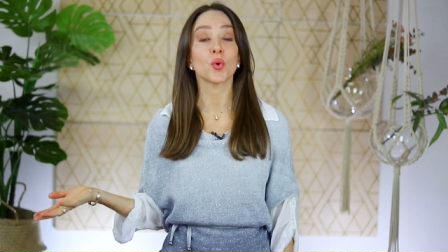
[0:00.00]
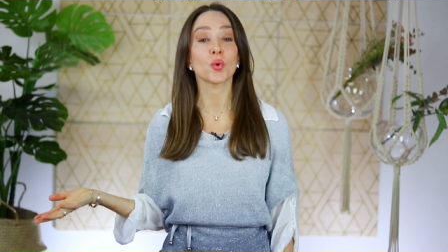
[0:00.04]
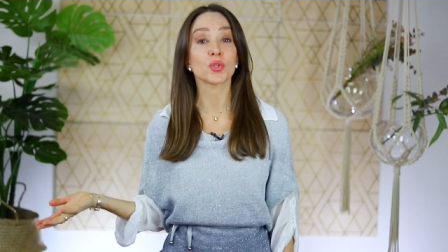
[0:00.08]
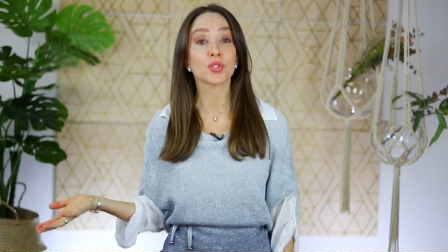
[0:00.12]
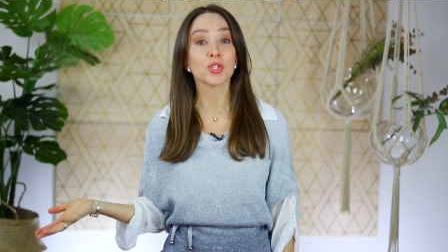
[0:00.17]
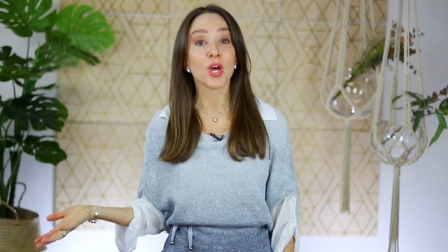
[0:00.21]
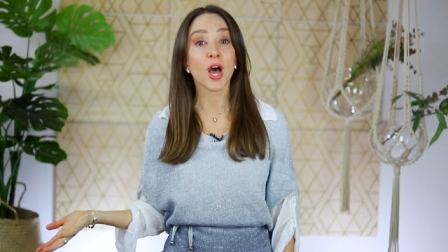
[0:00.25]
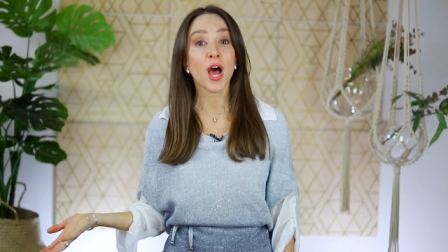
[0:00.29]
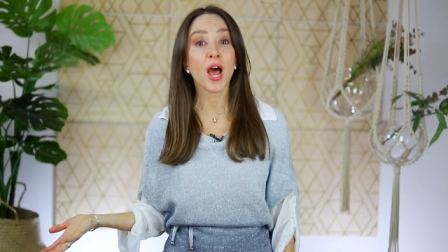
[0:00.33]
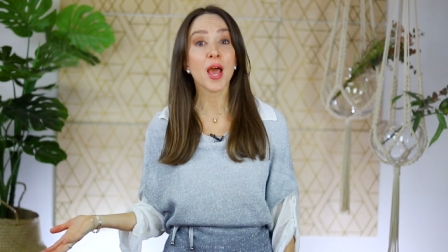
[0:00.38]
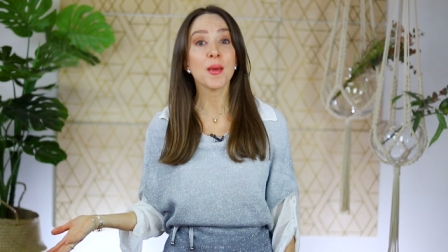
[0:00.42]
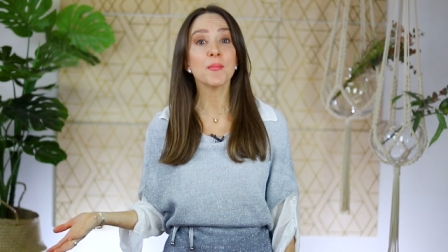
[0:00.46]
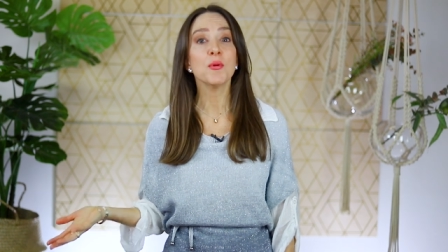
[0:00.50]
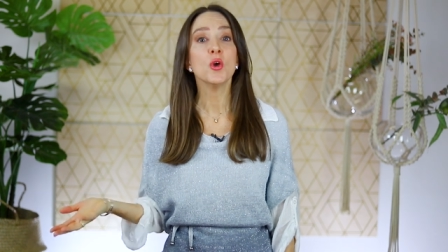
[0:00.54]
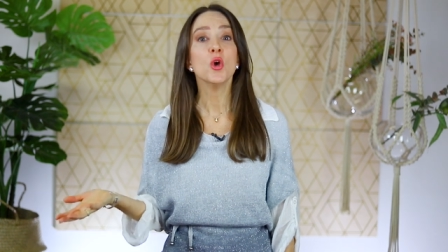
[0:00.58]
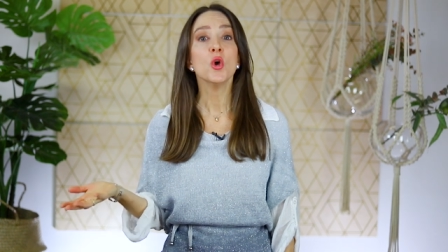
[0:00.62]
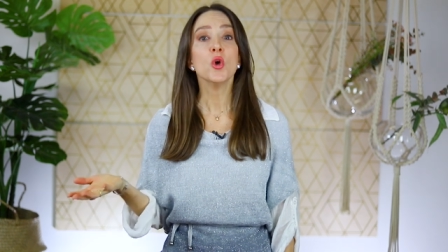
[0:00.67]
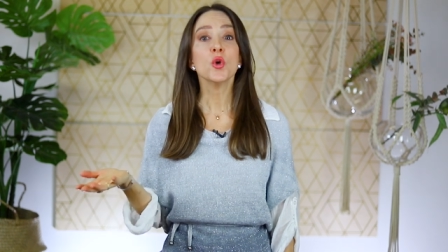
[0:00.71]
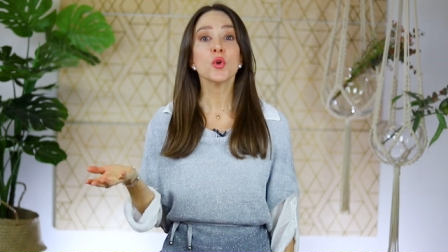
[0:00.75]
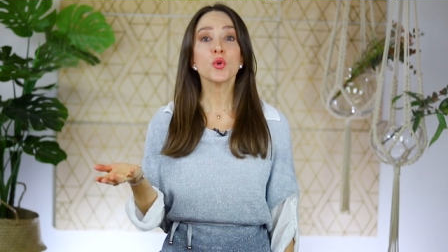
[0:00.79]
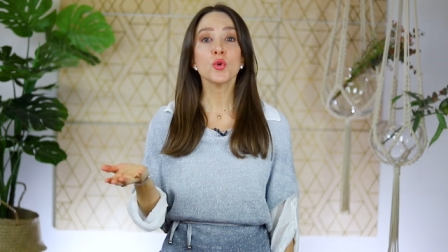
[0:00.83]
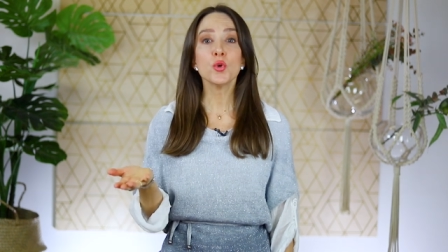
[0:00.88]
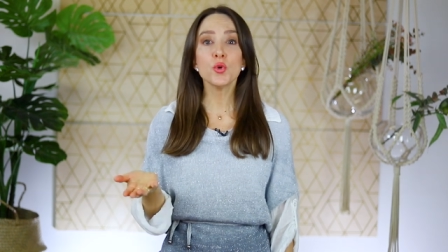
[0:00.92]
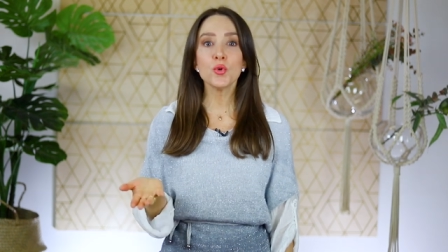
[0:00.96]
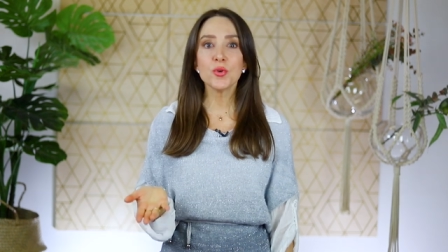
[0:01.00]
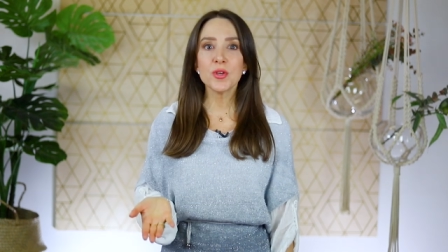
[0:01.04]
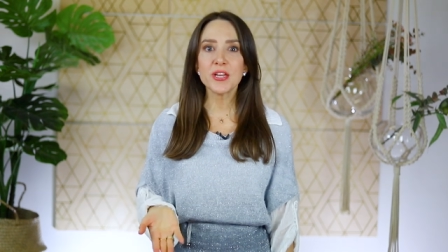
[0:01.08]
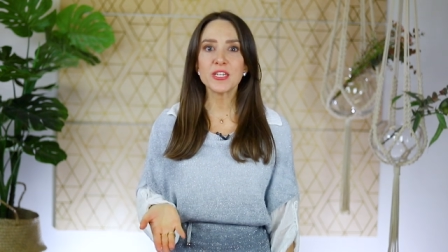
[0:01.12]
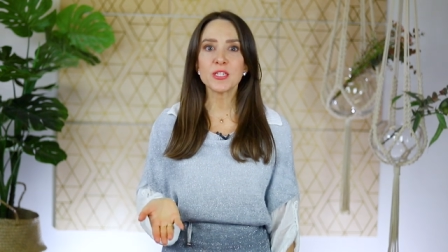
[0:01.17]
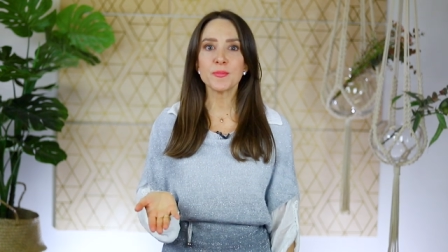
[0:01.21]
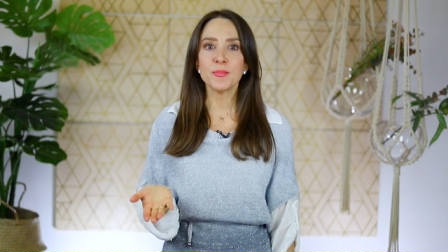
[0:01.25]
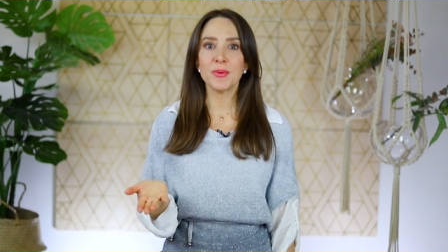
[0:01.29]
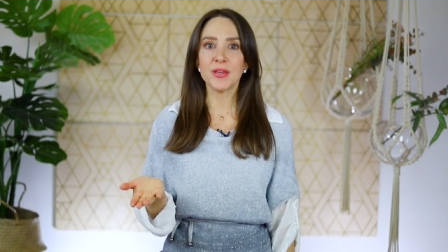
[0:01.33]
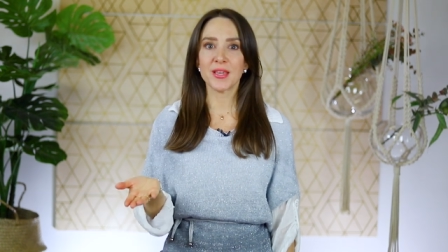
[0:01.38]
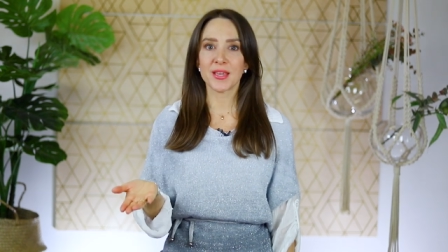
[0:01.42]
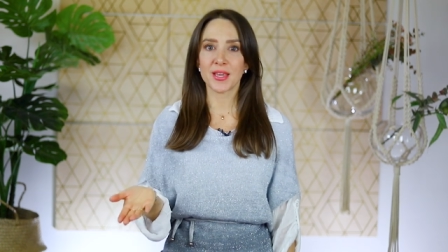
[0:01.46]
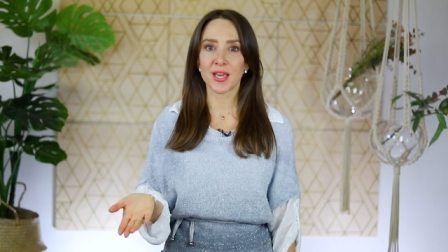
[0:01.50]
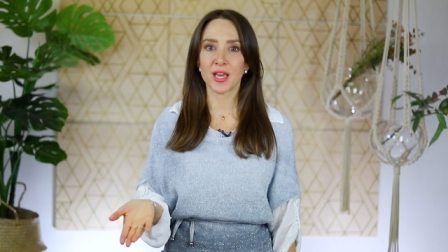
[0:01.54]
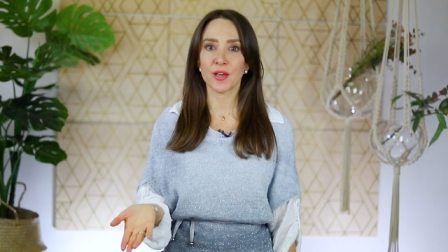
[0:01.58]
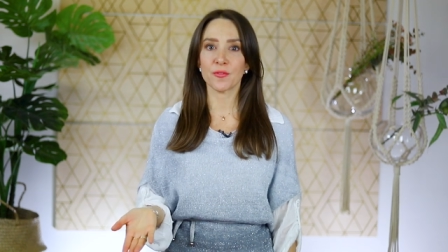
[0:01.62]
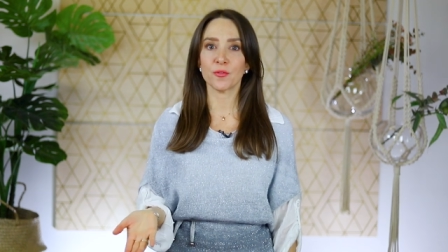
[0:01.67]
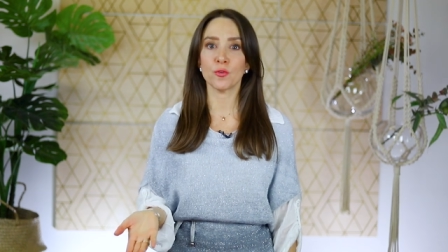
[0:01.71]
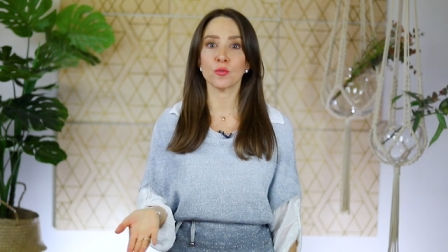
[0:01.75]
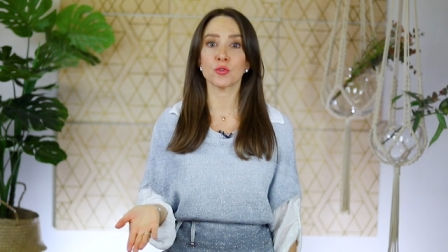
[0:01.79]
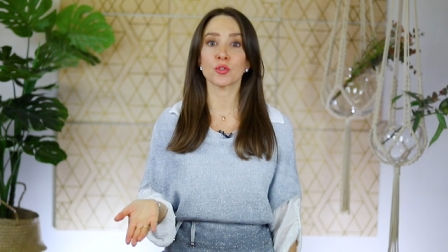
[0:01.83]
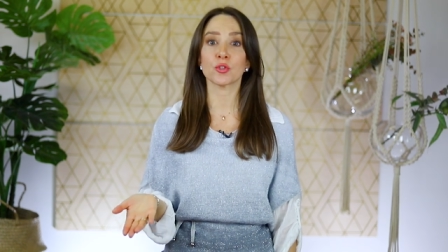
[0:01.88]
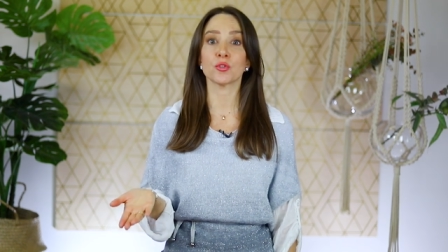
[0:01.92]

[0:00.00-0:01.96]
your time, you need to be careful